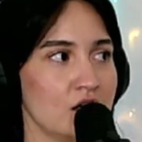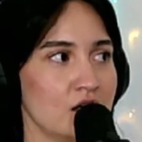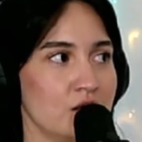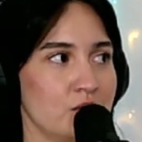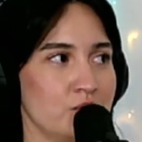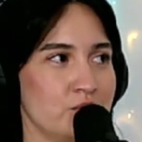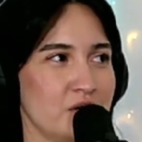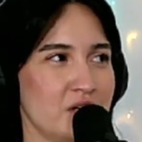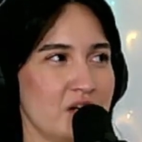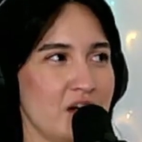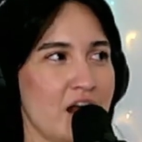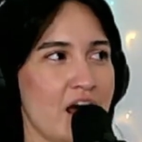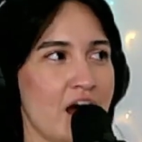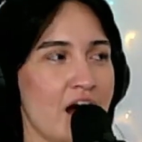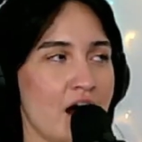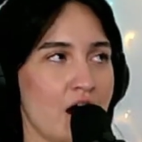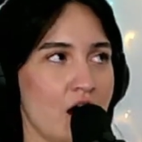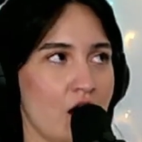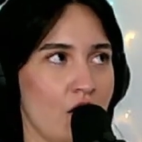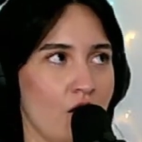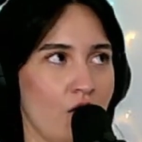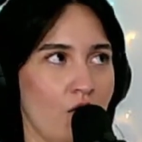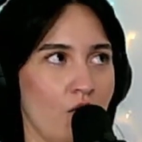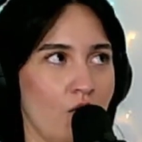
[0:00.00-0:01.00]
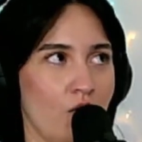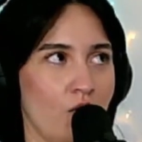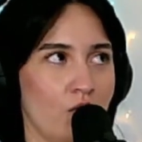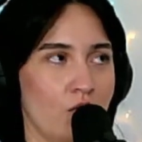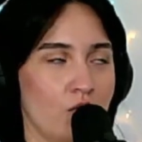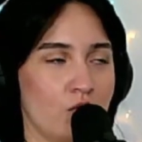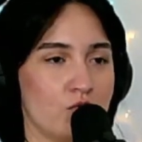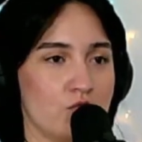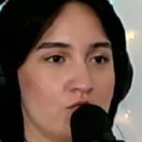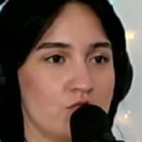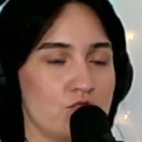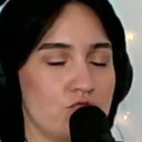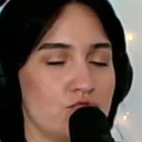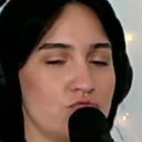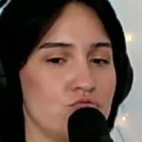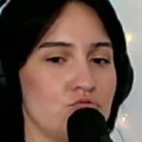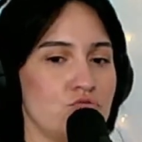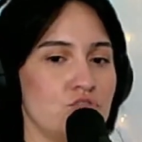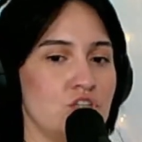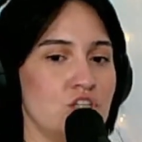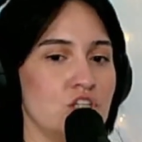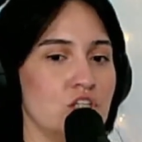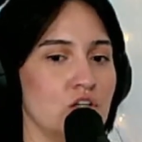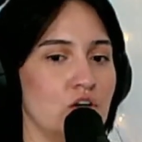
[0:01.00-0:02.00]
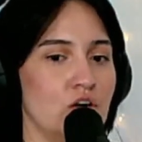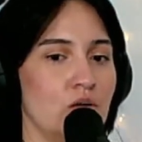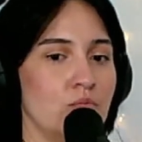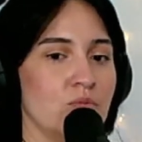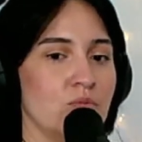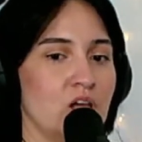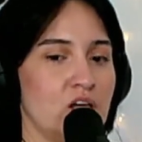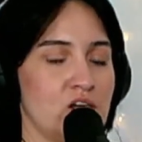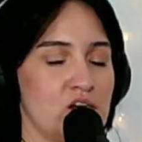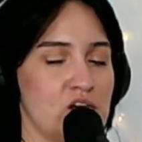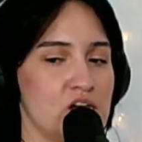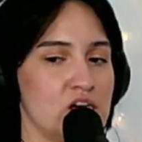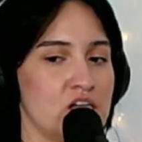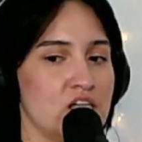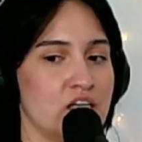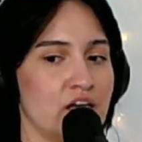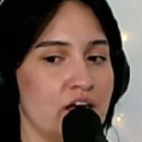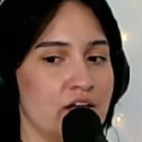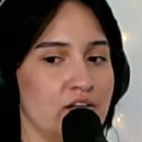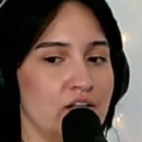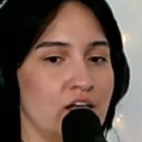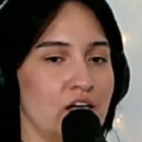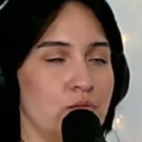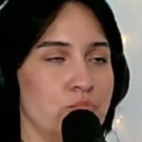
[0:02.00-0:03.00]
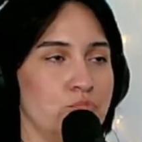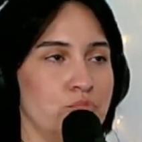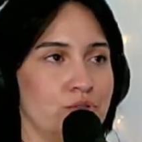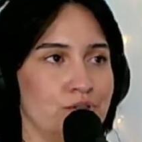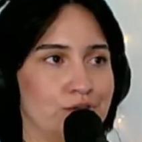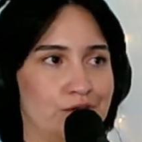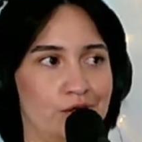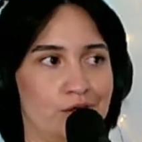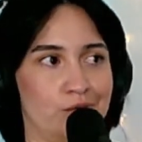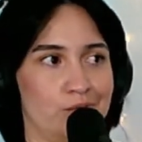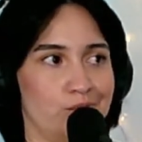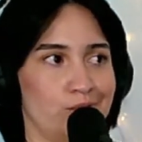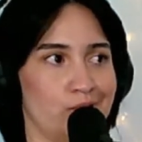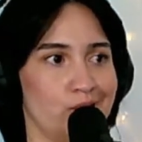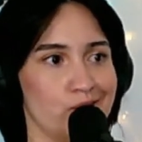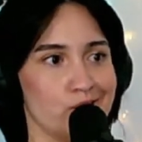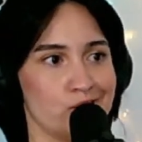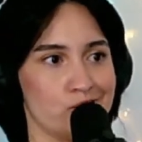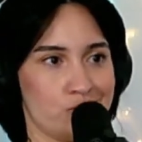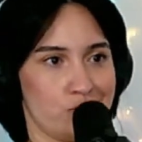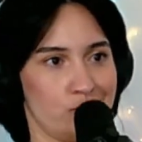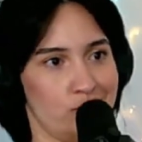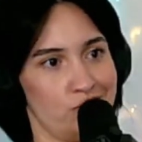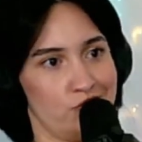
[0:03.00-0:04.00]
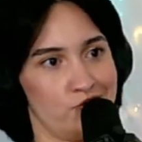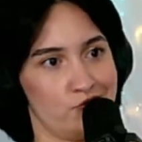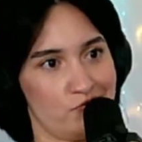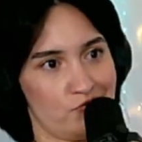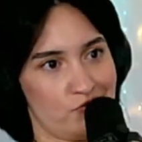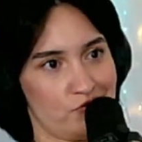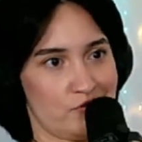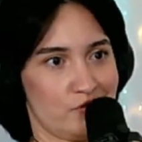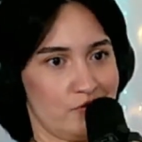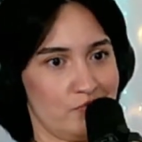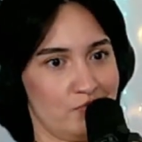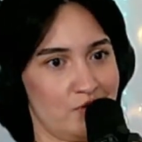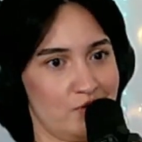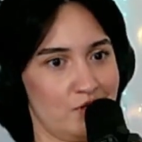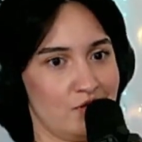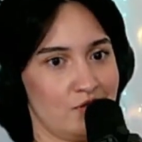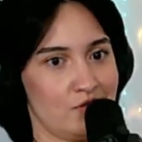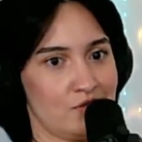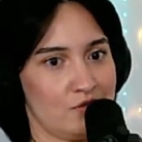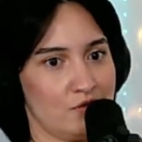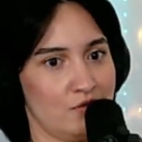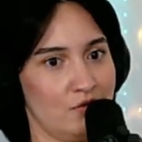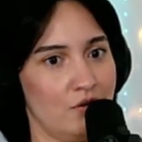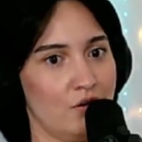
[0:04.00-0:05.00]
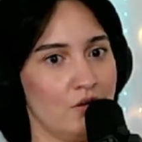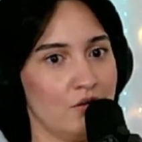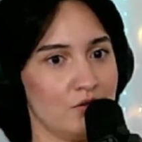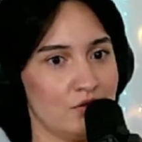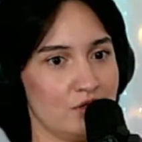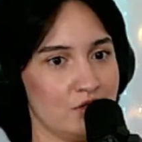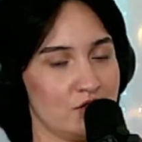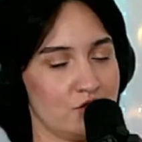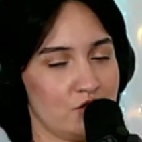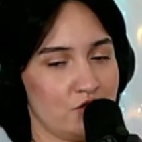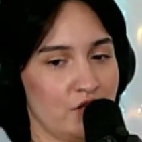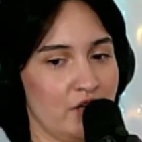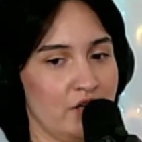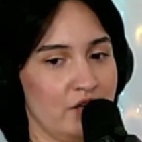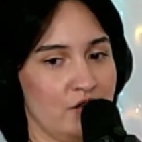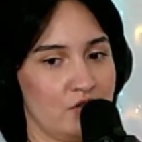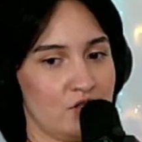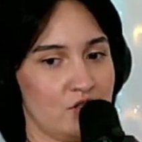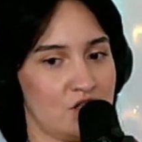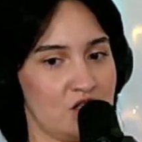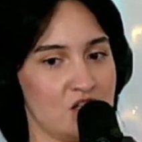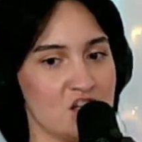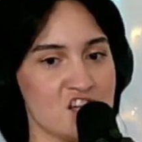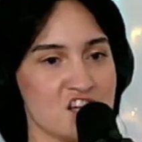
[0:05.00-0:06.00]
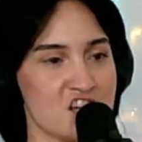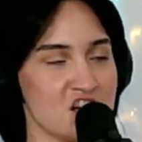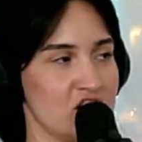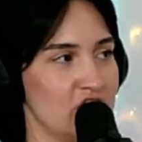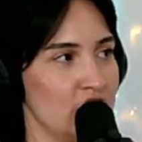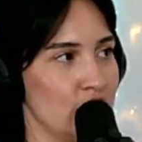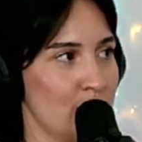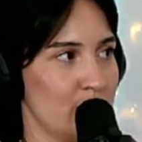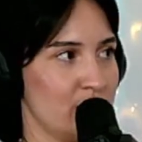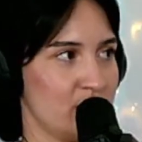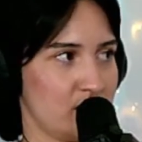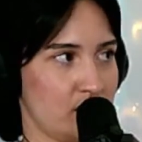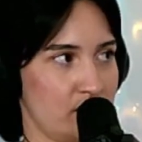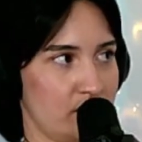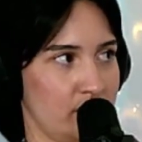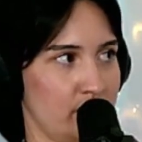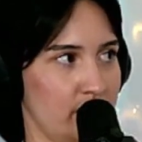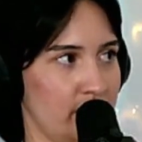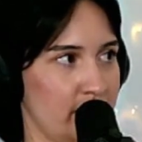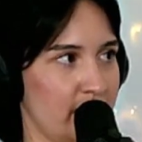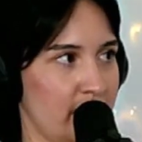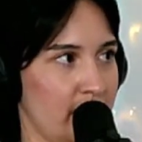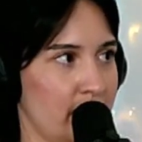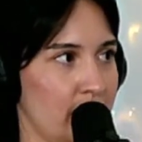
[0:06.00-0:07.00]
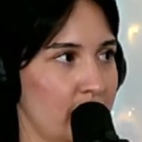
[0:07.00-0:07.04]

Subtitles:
But now, I'm lucky to get like booked on bar shows or something. So I'll try to sneak in new material there.